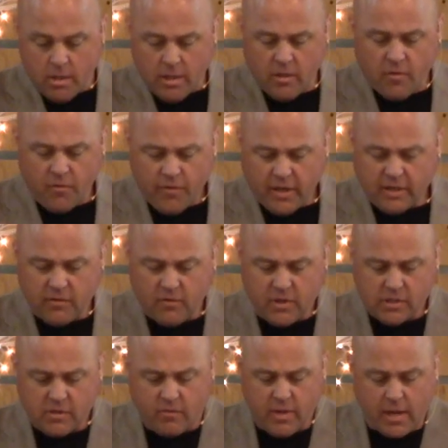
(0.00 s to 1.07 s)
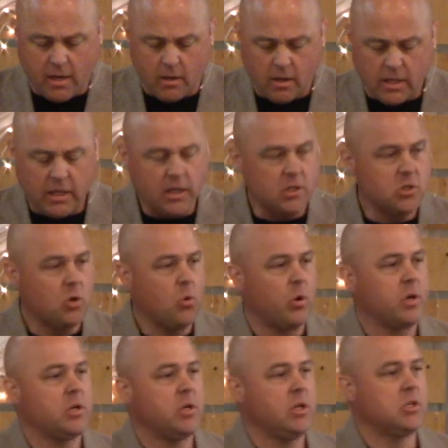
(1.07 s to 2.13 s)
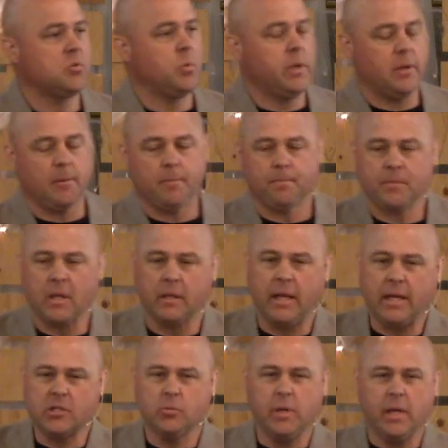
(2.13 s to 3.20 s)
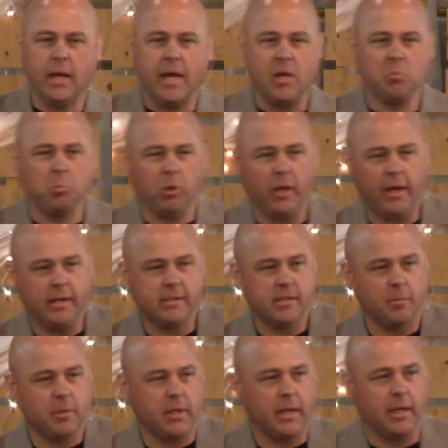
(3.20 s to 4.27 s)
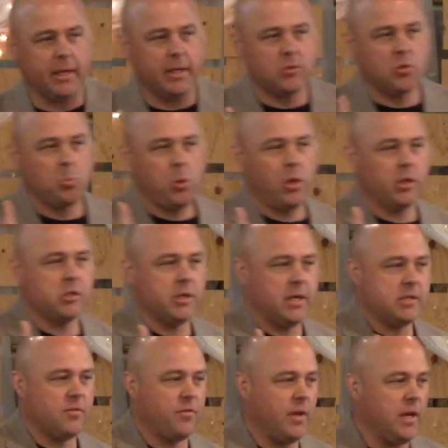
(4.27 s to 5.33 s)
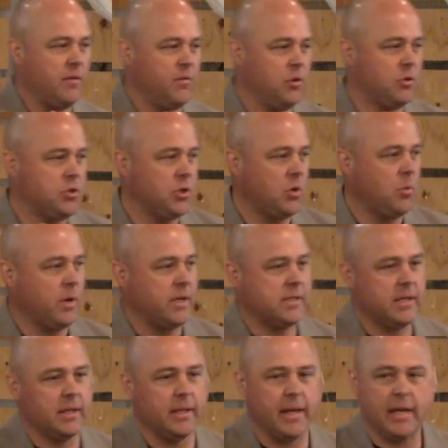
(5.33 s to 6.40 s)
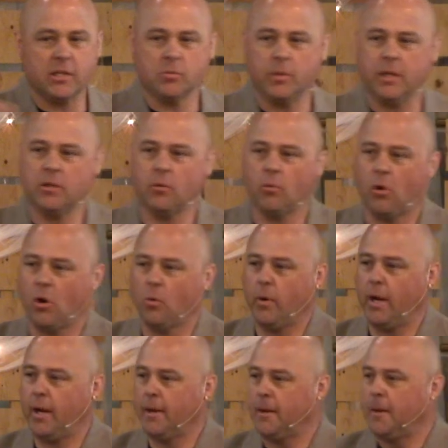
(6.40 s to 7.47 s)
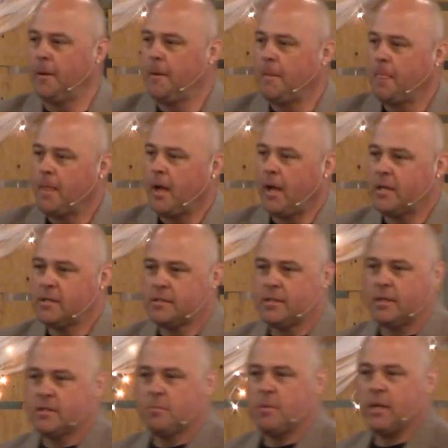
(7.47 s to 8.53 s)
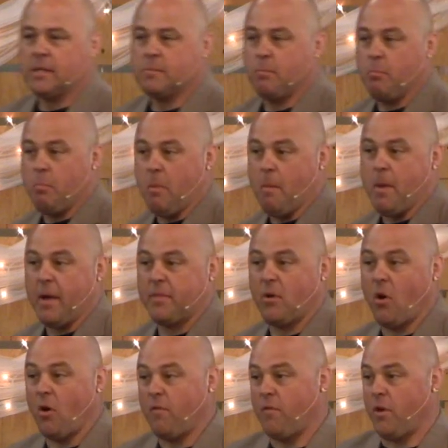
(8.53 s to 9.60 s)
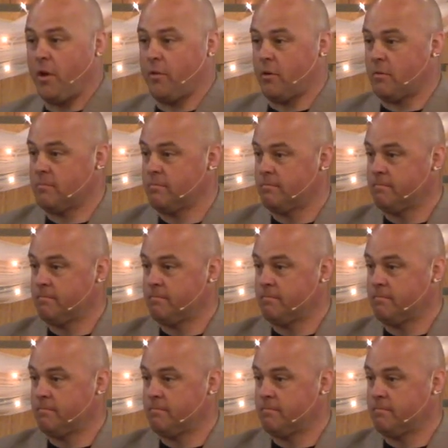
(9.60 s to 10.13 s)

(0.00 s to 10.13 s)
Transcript: And the effectiveness of that, again, it's according to his will. Last week, I implied something. I'd like to apologize. If any of you took what I said last week the wrong way, I had said some things about the Our Father,